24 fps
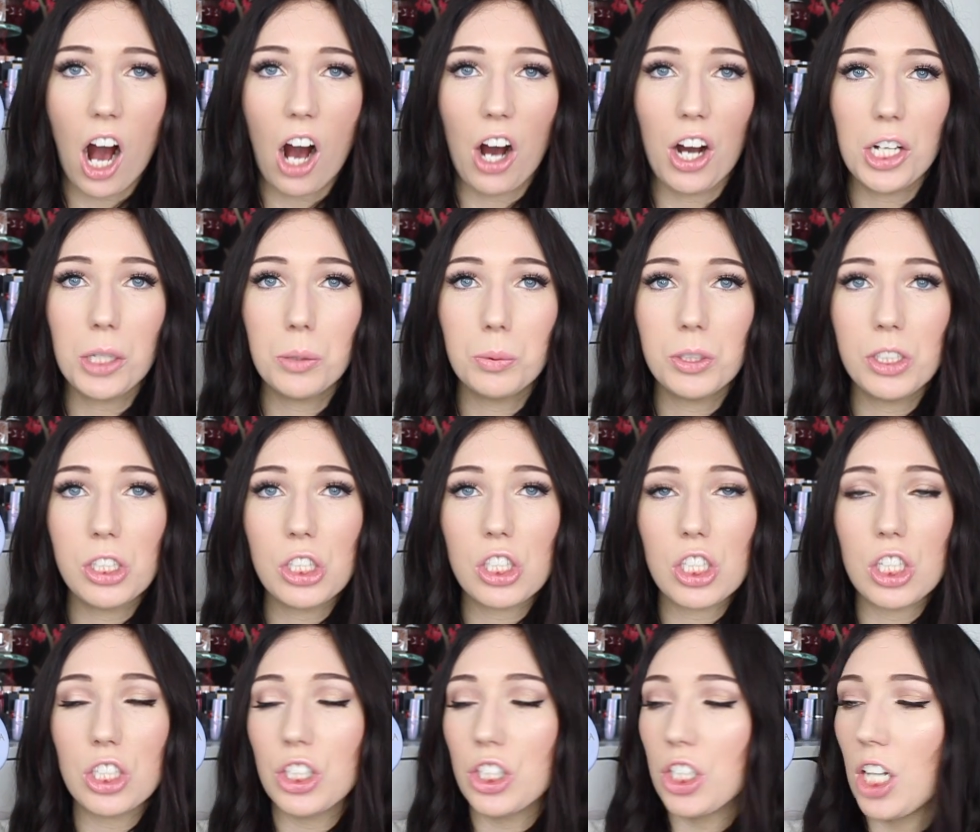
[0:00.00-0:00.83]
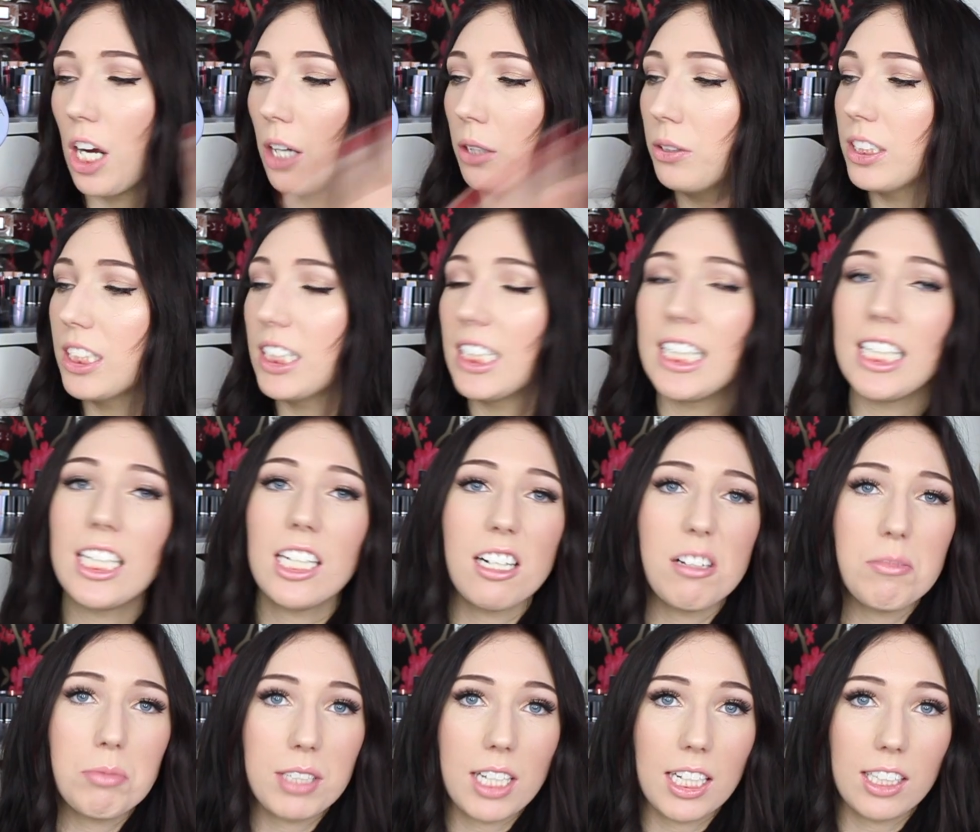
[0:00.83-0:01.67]
I was
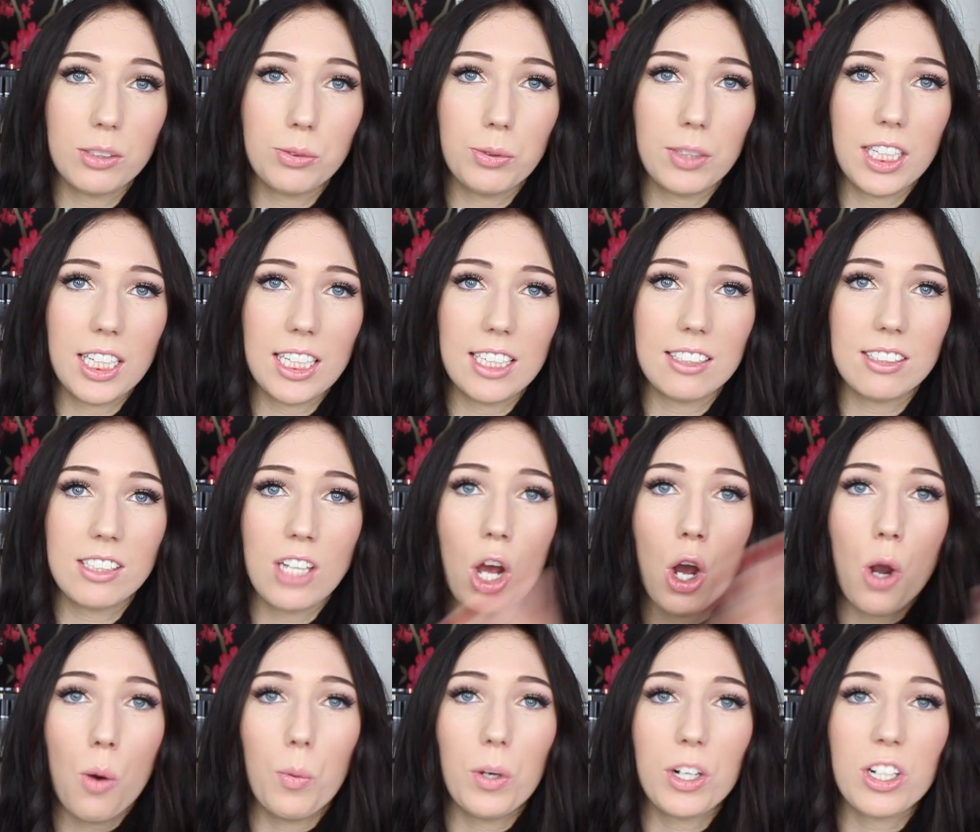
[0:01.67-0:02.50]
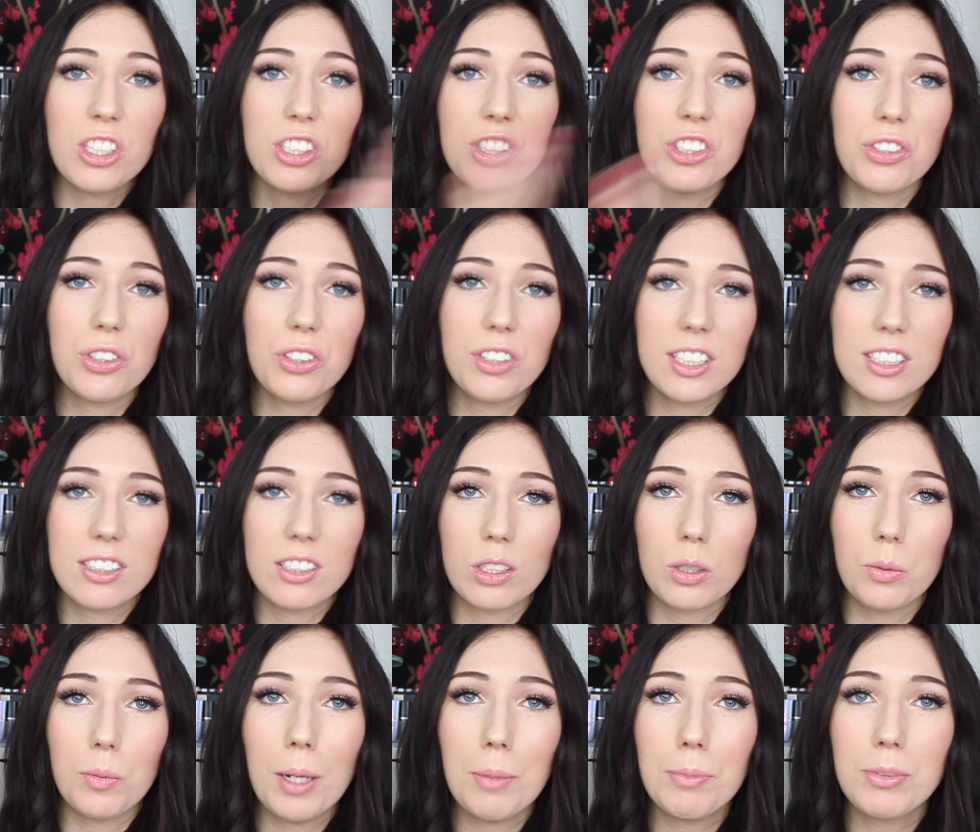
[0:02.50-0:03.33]
totally obsessed with this when I saw this
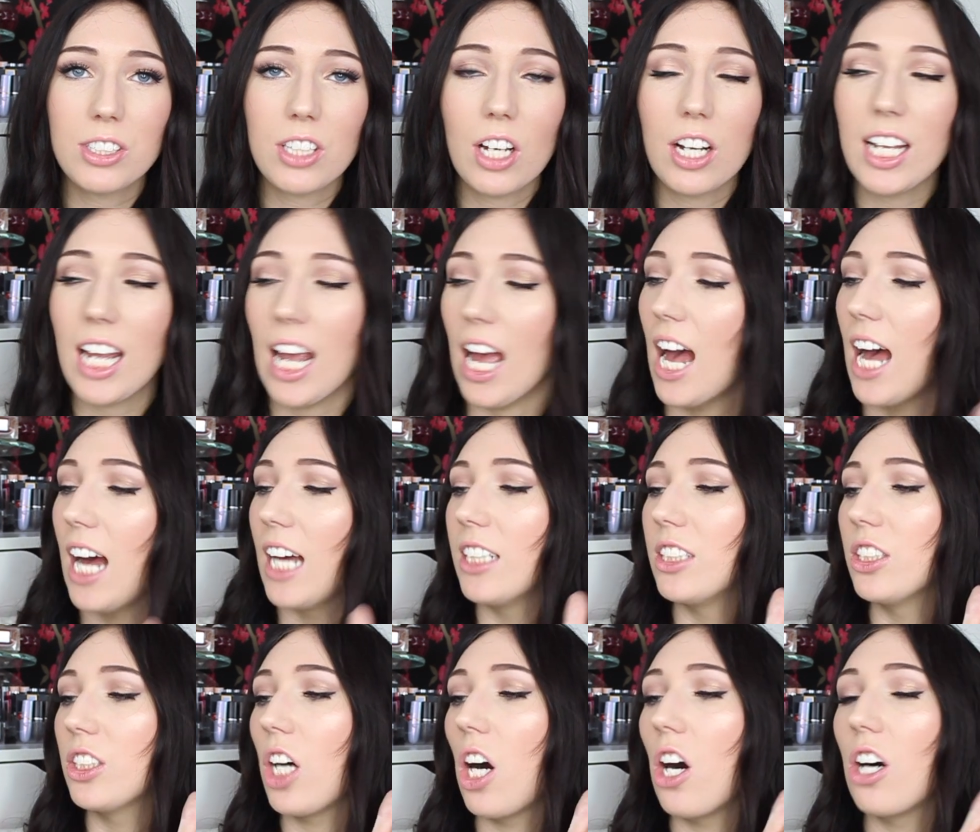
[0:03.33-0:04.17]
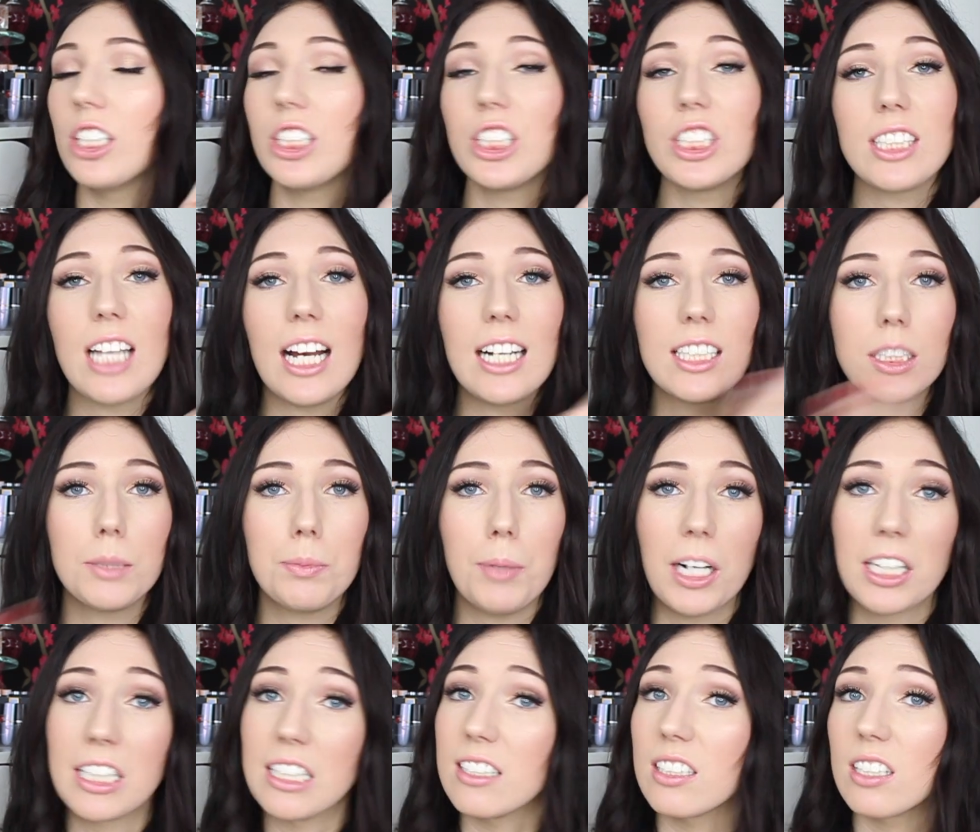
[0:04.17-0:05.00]
on the website, and I just had to
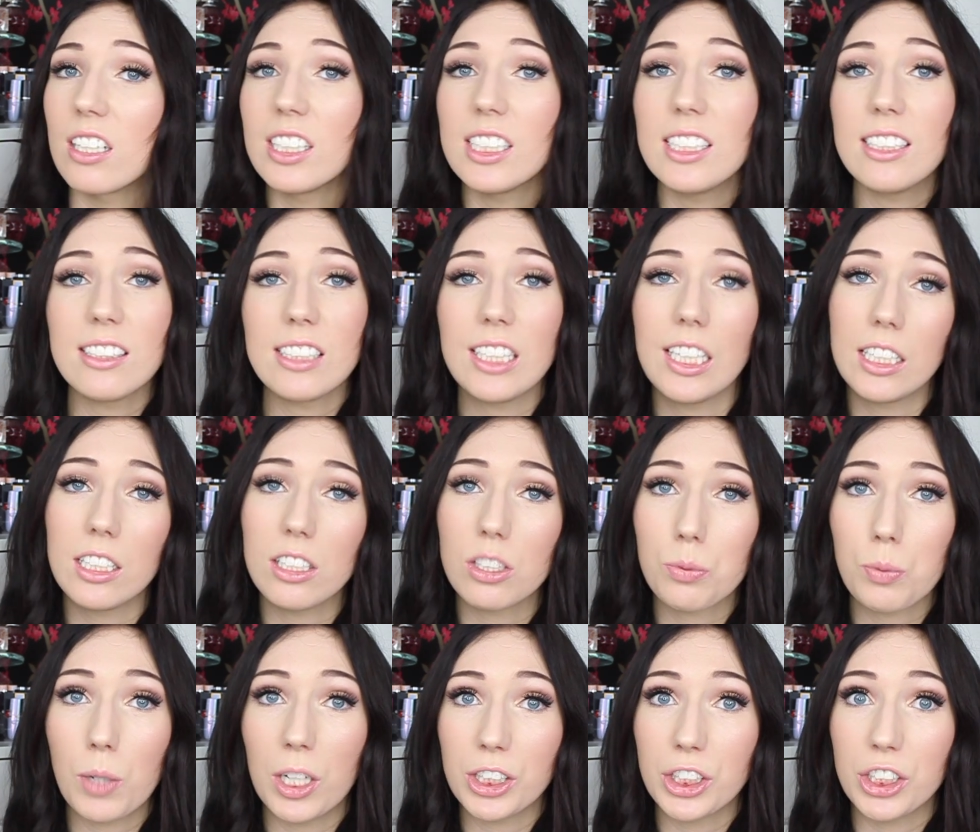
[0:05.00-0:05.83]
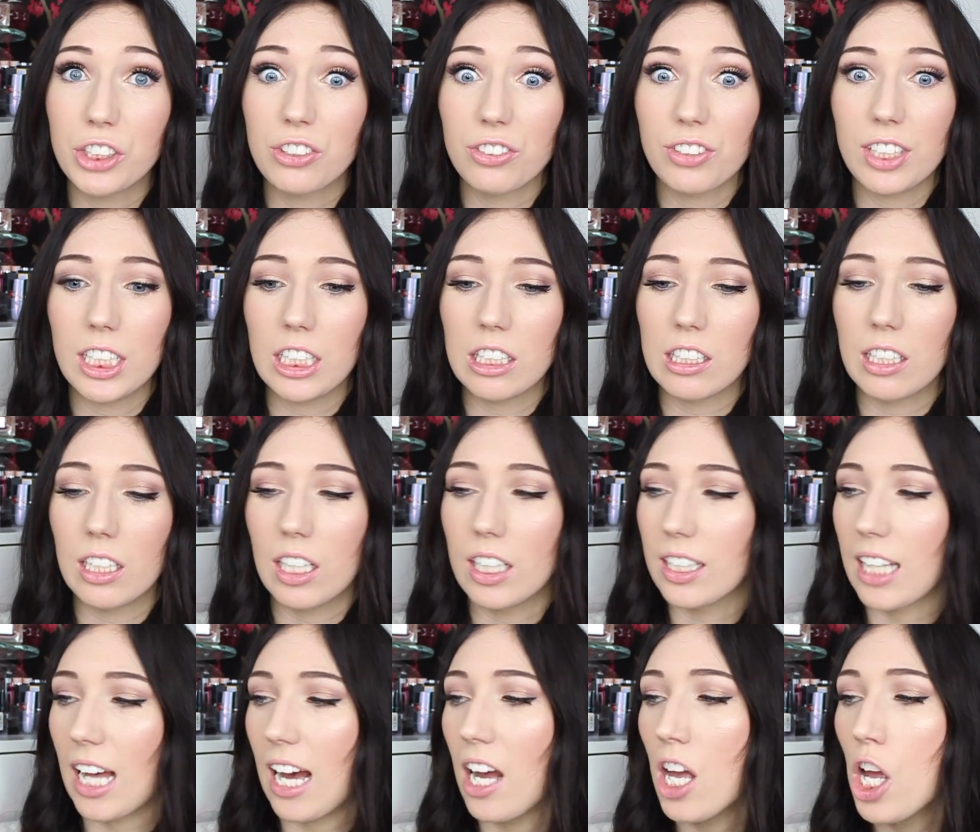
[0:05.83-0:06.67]
buy this. I didn't see any swatches or anything
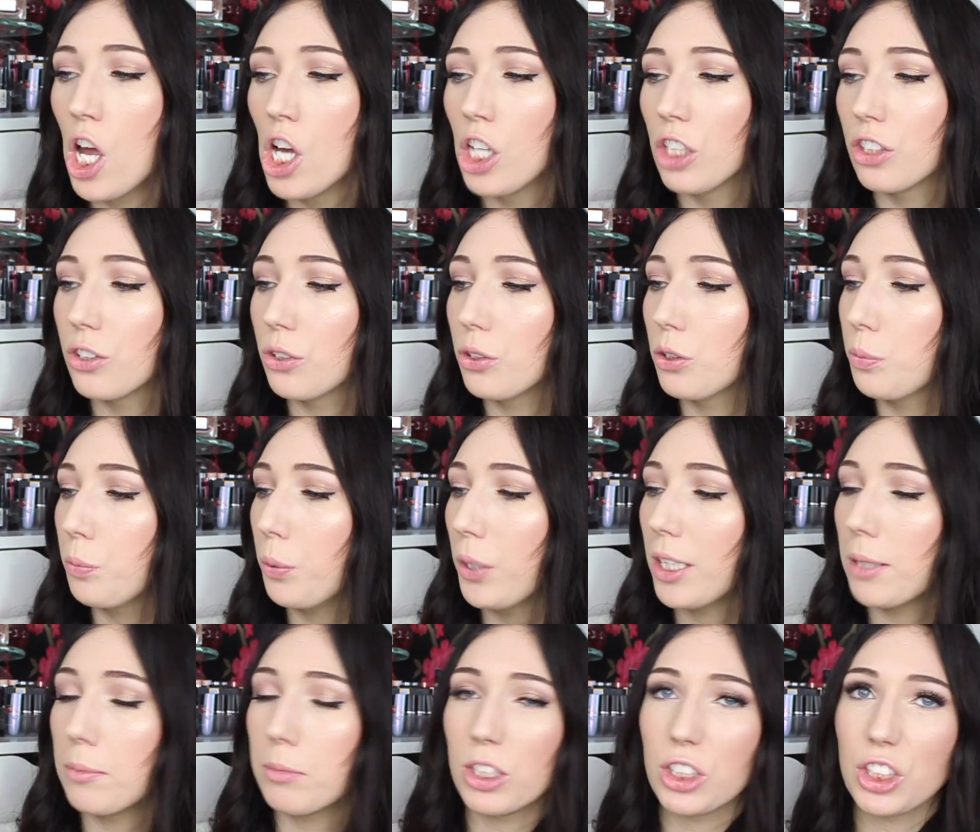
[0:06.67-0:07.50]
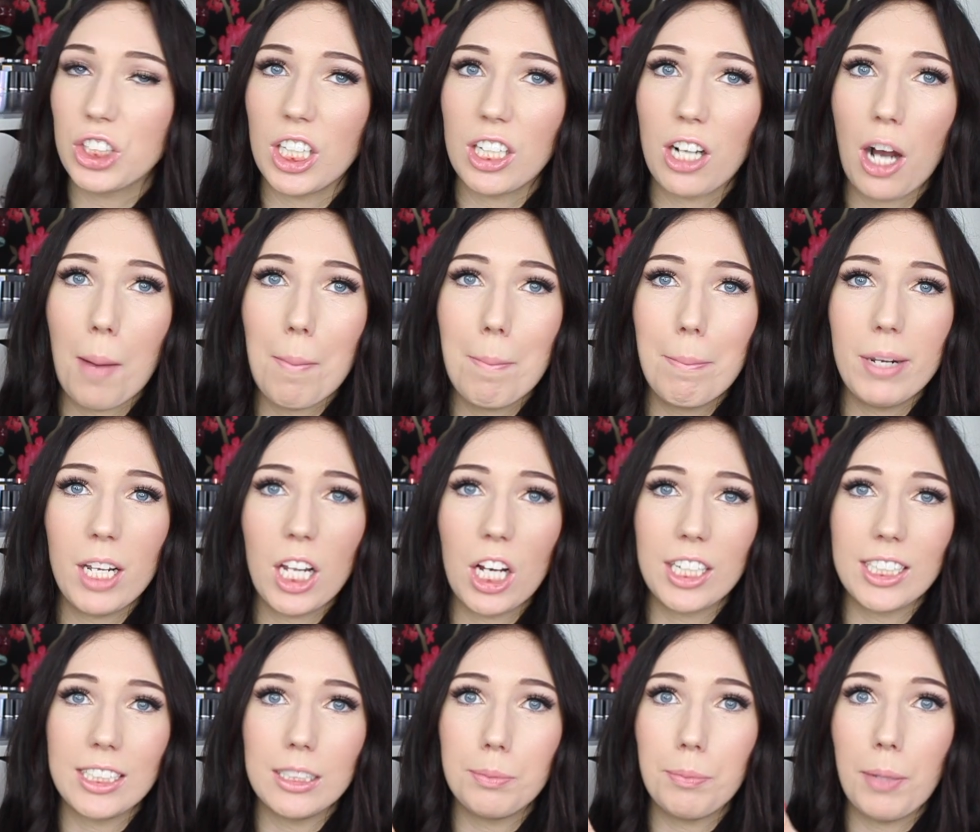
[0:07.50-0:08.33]
like that, so it was pretty much like a
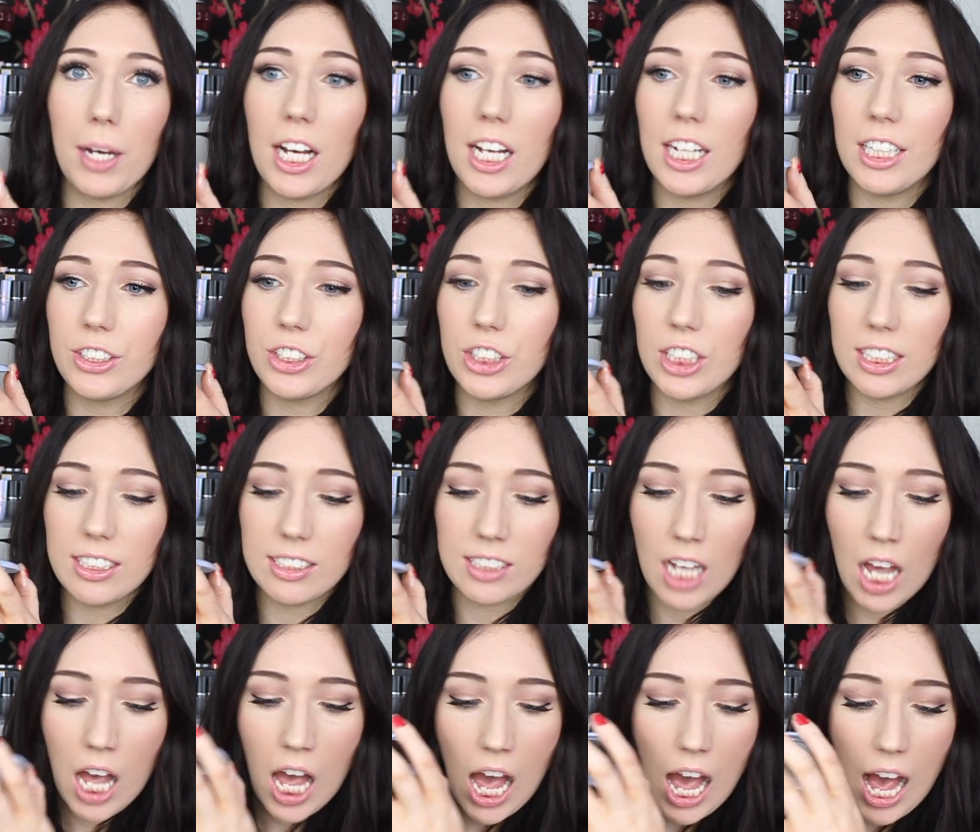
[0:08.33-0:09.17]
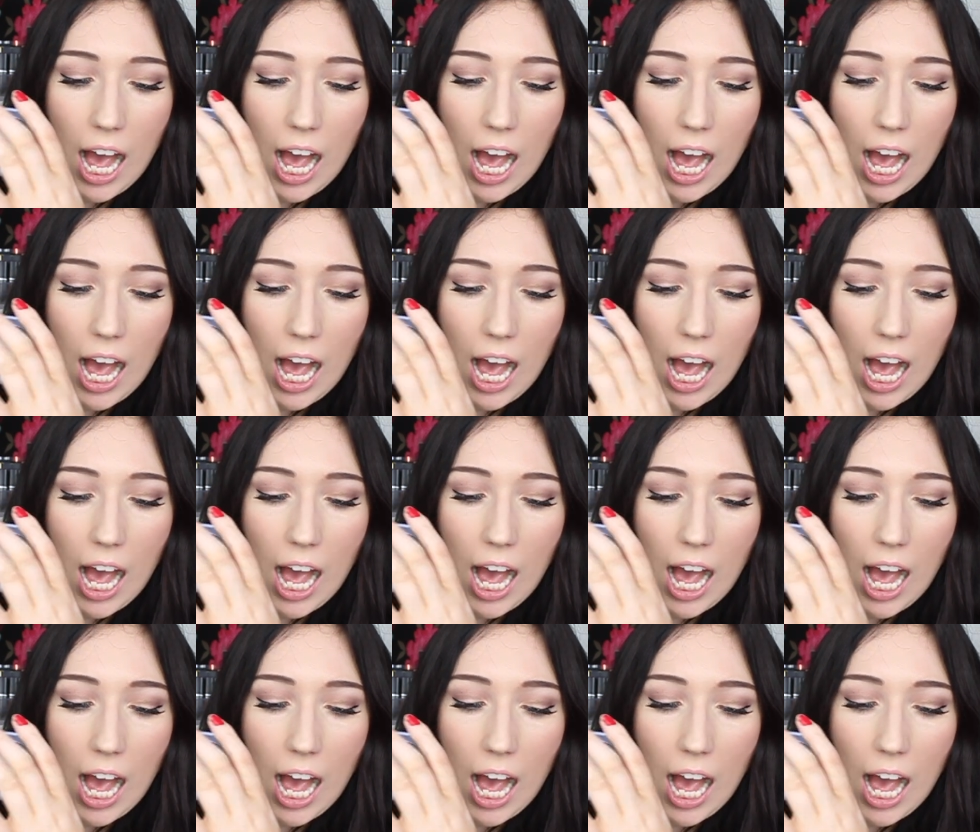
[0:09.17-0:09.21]
blind purchase.